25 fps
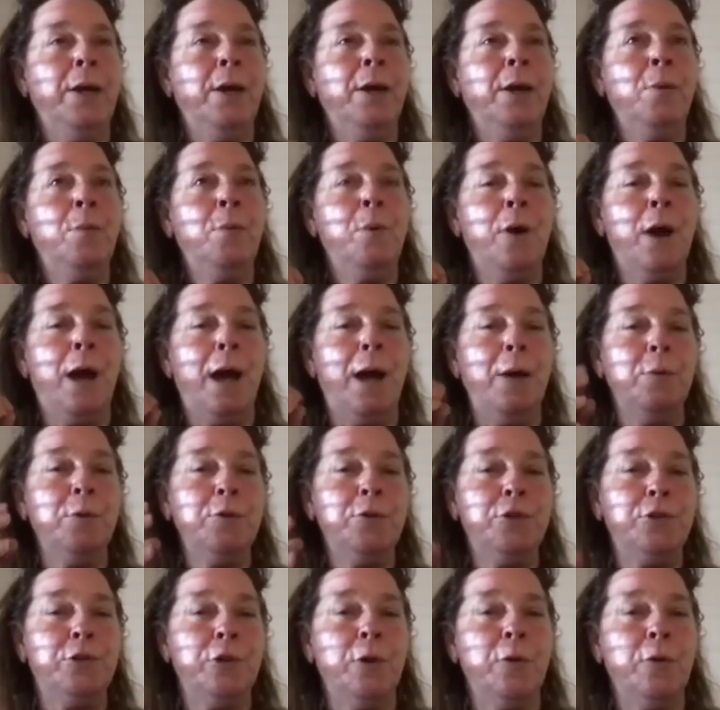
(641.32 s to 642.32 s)
where I
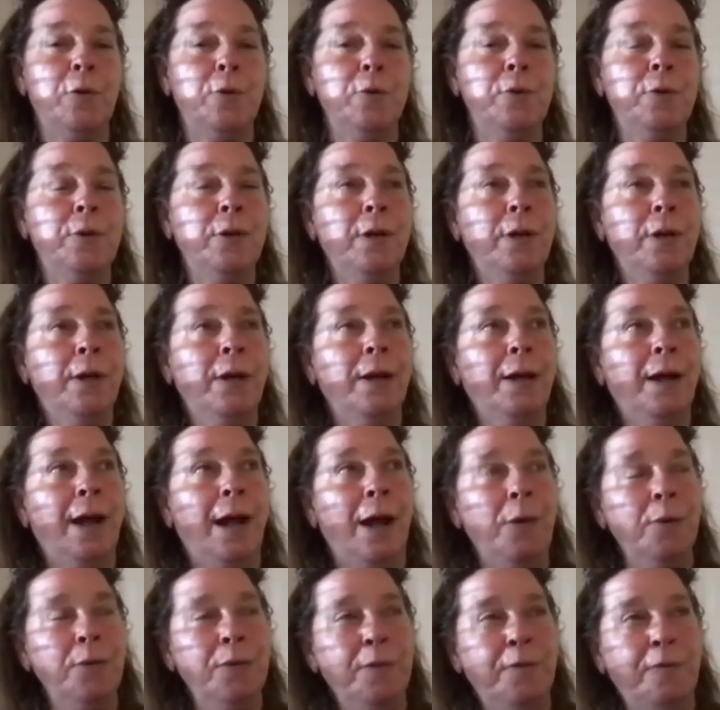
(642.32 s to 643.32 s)
was shown
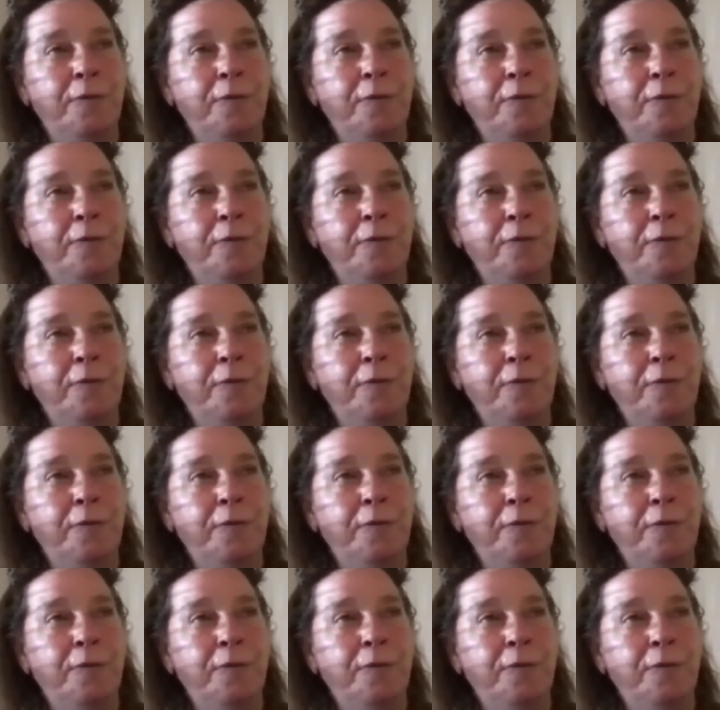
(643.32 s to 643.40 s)
out in the